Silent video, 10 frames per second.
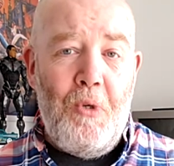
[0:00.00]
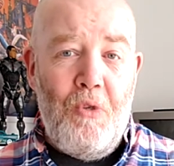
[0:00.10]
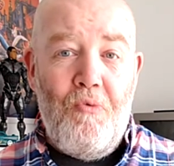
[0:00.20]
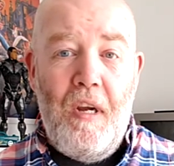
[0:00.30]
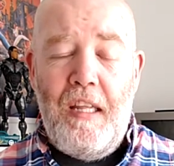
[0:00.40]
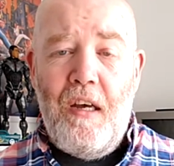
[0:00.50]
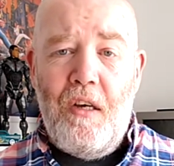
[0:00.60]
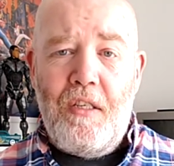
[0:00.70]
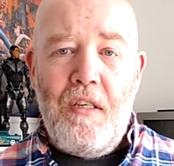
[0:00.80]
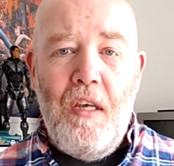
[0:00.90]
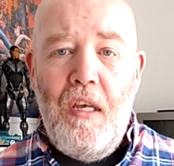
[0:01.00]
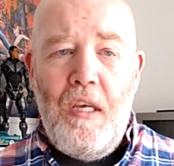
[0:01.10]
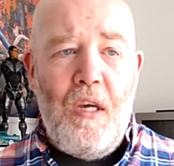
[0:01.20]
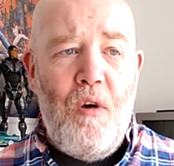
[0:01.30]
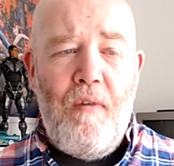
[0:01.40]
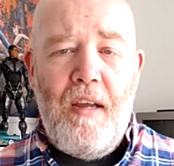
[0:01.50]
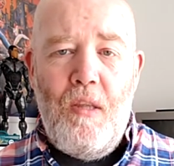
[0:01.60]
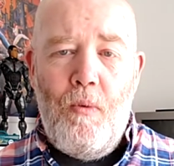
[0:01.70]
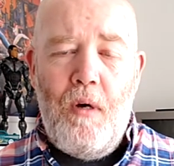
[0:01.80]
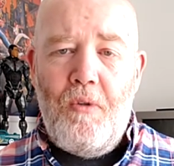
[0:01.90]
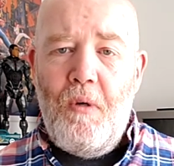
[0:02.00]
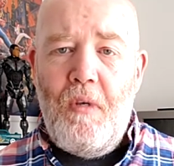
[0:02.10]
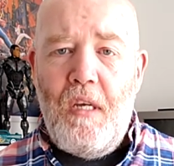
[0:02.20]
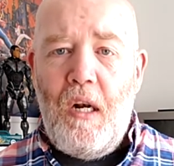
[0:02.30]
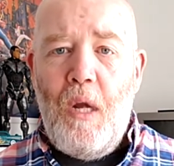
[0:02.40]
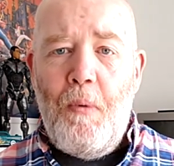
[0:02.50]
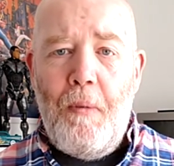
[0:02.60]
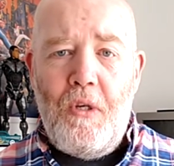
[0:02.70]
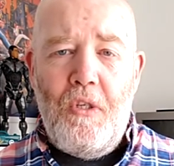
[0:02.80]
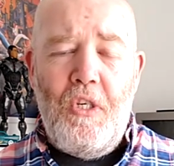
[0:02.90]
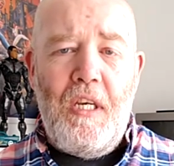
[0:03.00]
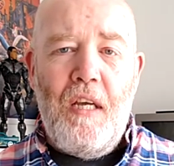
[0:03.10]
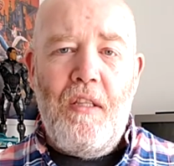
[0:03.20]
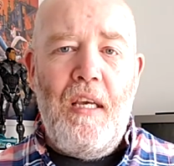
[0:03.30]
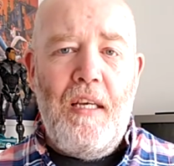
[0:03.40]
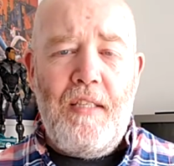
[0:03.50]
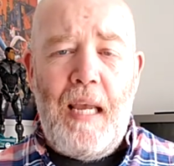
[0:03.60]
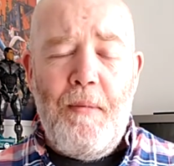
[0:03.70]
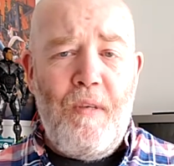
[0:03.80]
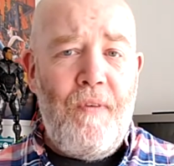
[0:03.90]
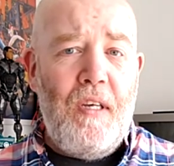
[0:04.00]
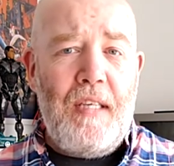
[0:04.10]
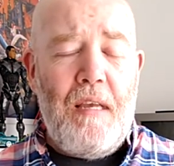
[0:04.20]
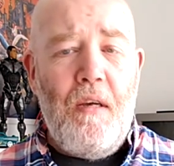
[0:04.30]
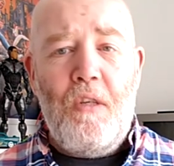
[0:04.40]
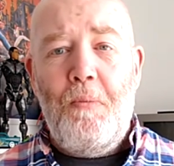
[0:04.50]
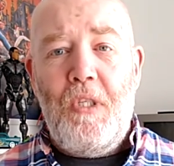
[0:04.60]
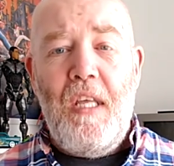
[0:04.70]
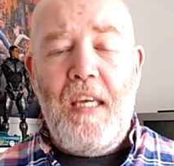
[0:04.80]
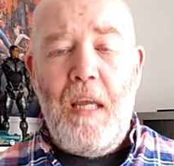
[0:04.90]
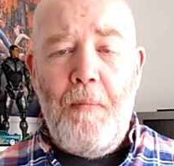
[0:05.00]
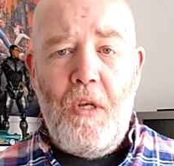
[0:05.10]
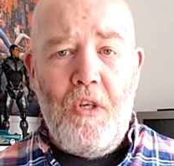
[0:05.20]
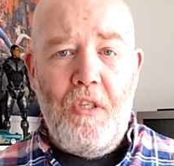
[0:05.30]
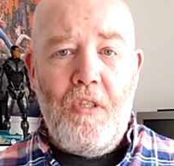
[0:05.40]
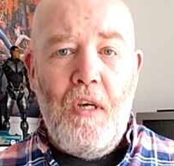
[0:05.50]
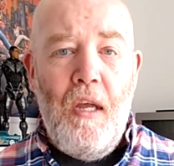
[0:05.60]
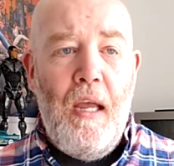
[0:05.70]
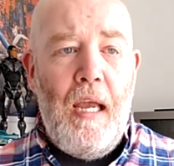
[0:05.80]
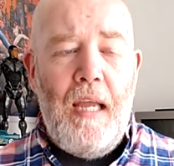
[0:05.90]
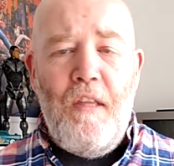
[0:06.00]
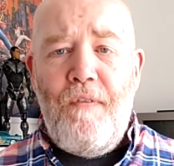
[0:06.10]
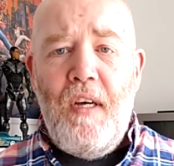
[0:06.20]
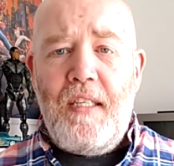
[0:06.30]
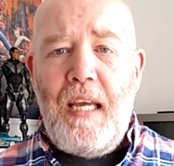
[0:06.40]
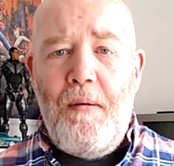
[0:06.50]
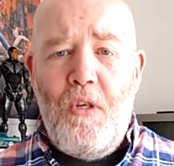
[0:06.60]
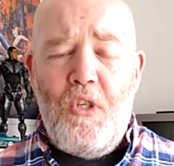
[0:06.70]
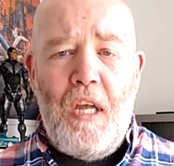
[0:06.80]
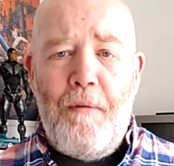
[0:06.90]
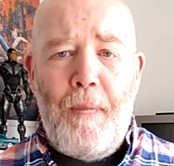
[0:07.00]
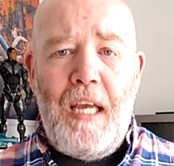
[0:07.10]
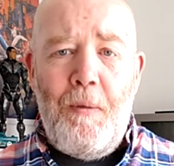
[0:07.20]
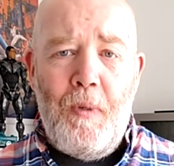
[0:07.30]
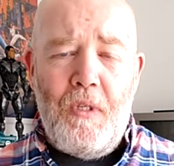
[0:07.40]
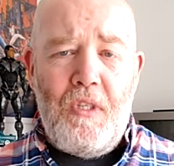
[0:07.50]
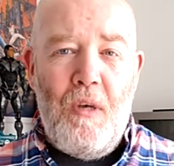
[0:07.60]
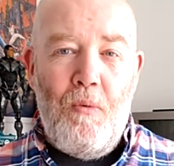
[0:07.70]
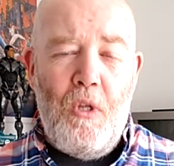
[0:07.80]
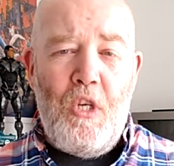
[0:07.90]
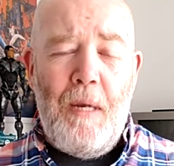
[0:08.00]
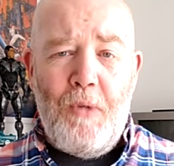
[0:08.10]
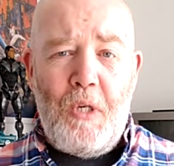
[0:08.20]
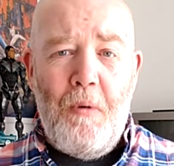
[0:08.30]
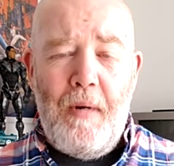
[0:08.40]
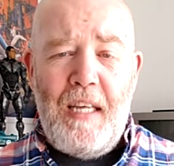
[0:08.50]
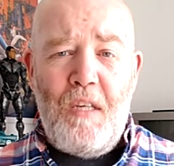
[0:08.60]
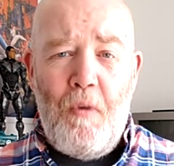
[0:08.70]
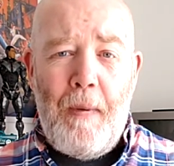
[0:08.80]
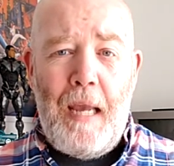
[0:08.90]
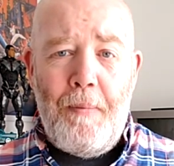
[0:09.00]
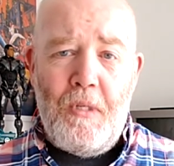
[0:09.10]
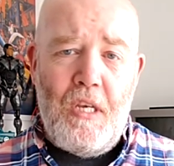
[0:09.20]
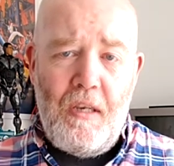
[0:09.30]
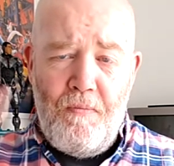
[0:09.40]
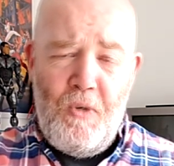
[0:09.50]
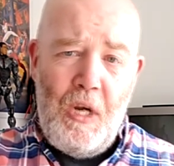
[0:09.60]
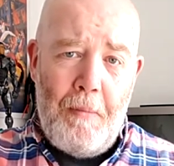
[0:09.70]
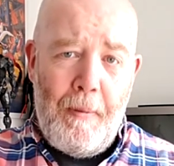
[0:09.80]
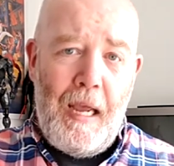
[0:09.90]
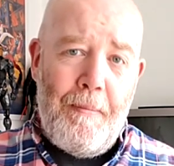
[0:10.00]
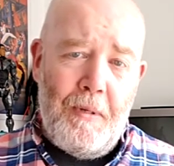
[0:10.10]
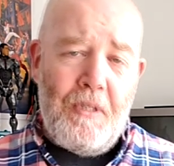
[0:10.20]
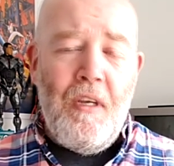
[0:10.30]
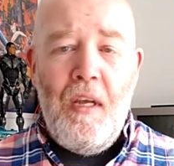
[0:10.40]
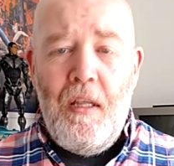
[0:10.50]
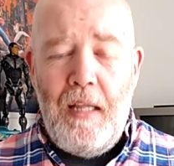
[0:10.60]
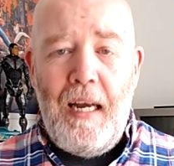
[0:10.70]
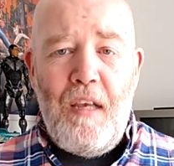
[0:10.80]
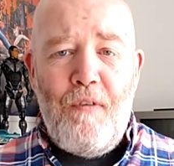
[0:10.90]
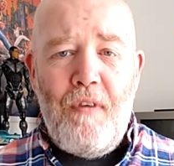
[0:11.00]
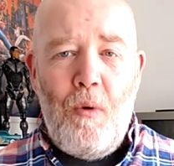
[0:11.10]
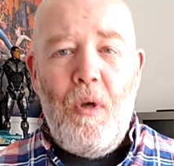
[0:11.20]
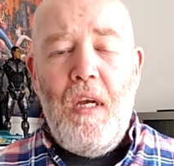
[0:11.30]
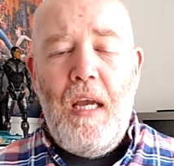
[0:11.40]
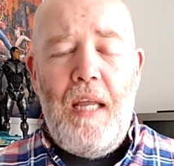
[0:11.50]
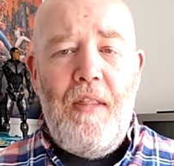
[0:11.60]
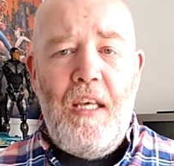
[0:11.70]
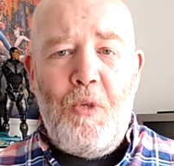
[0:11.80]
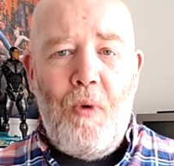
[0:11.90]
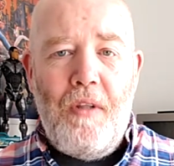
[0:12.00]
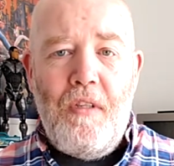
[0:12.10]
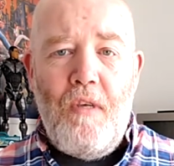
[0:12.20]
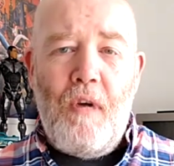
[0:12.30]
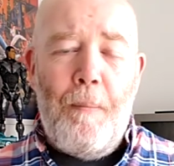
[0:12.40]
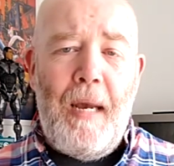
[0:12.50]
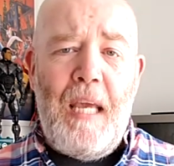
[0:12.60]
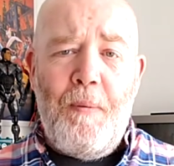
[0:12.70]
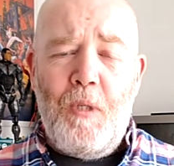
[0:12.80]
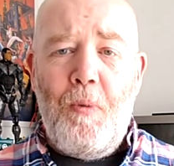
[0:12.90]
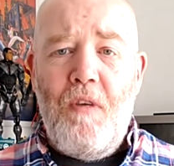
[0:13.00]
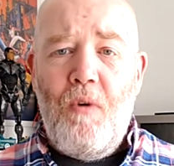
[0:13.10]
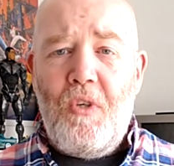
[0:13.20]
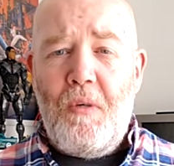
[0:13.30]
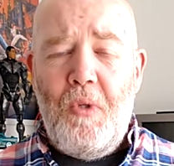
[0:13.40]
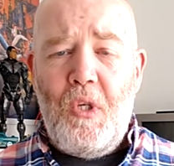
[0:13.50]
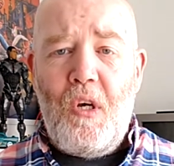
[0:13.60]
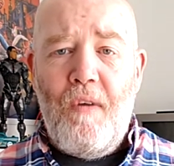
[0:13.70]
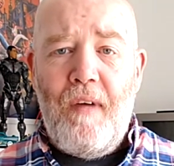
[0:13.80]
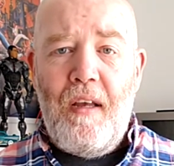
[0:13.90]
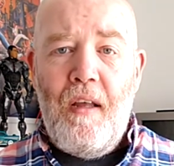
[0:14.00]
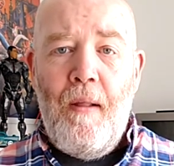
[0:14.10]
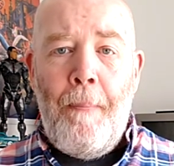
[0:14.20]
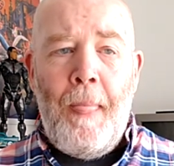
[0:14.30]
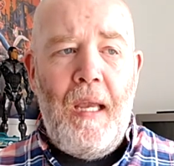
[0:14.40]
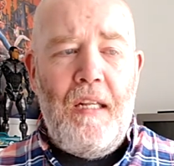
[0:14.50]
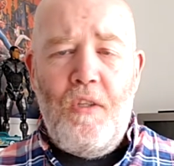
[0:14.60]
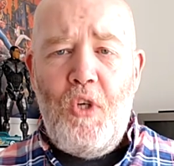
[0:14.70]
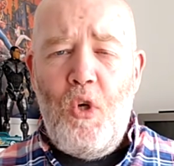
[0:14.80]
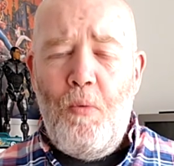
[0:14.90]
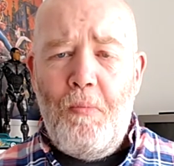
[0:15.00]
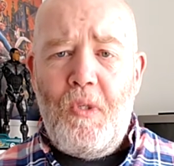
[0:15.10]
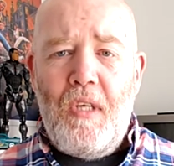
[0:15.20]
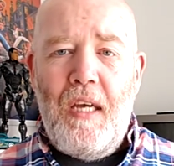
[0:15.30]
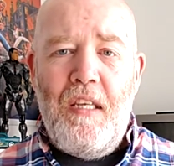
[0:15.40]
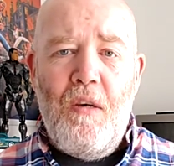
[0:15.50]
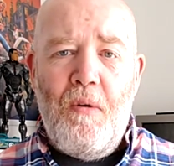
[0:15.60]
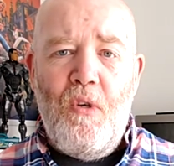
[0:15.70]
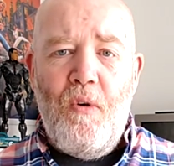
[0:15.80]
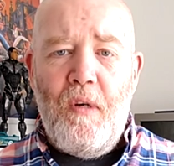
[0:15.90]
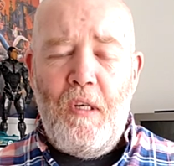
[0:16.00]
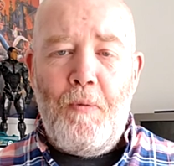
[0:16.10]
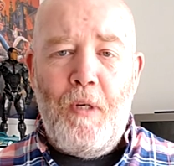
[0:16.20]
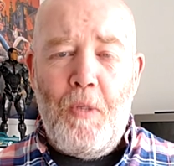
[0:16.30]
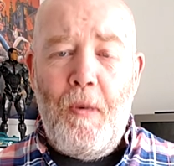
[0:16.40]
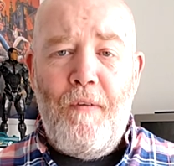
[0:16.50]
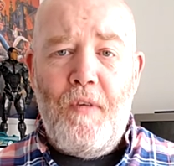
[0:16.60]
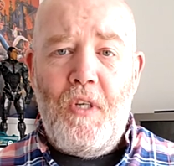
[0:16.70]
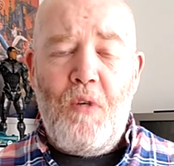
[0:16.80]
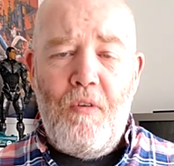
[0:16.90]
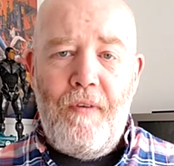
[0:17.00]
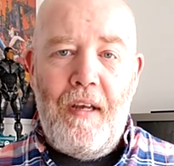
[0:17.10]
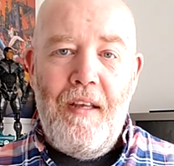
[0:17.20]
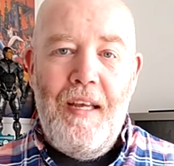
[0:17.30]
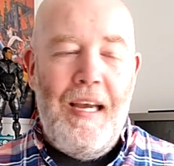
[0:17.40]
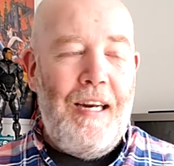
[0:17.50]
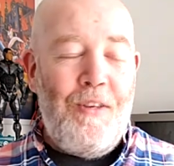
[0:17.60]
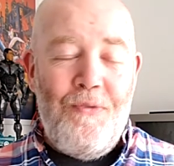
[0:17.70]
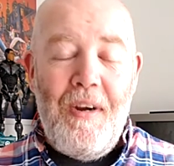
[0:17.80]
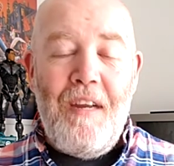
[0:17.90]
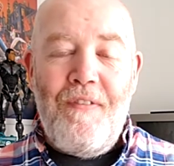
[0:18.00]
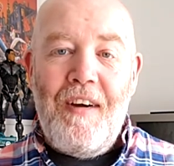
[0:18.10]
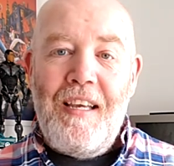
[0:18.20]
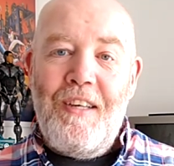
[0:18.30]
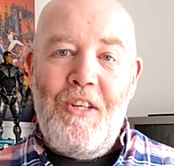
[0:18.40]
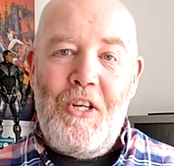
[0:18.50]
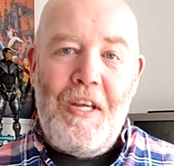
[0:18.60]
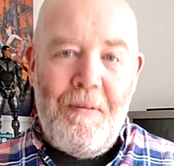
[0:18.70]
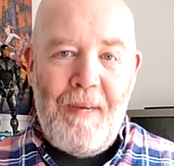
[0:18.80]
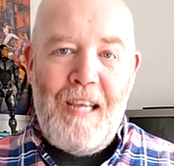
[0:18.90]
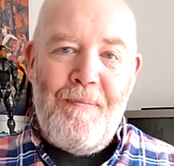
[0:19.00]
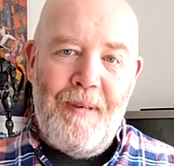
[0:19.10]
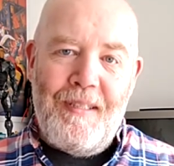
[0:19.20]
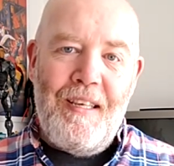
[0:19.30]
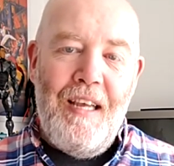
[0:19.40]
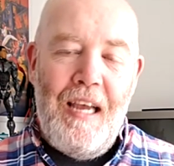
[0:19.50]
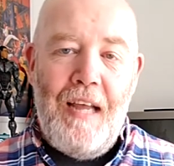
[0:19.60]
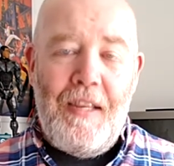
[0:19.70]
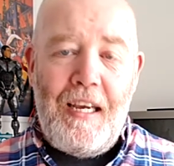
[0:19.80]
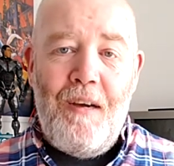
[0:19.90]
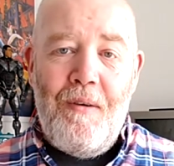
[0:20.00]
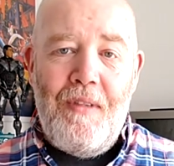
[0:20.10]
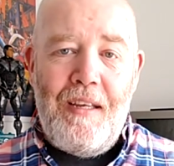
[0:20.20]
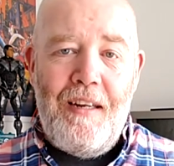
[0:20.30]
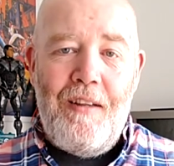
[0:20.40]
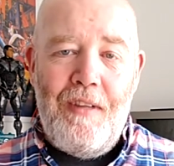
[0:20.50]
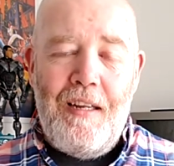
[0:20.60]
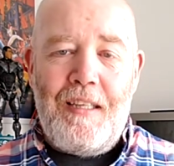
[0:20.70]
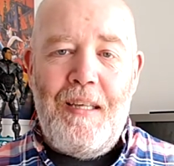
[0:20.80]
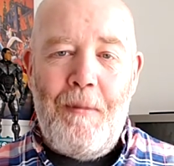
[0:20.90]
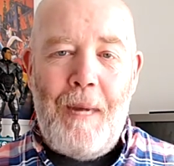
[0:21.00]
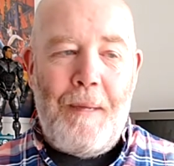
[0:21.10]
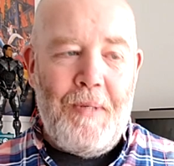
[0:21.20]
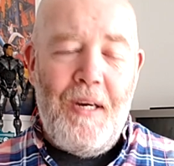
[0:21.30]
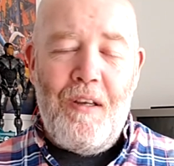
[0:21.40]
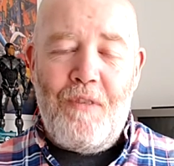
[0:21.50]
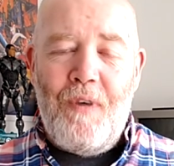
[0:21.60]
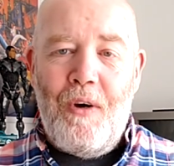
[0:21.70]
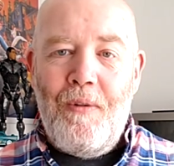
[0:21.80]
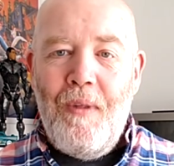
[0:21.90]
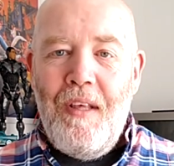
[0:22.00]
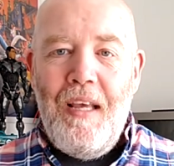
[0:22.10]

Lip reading: which is really nice. You go around the world doing your global missions. You get the same as the first game, you've got some sneaking missions. In the first game, you just have papers, so the Germans will come up and ask you for papers, and you show them your papers, they'll let you through. In this one, you've got papers, but you're also undercover in tombs, and you're supposed to be a photographer. And it's really funny because you show the papers and they'll accept the papers and go, oh, that's fine.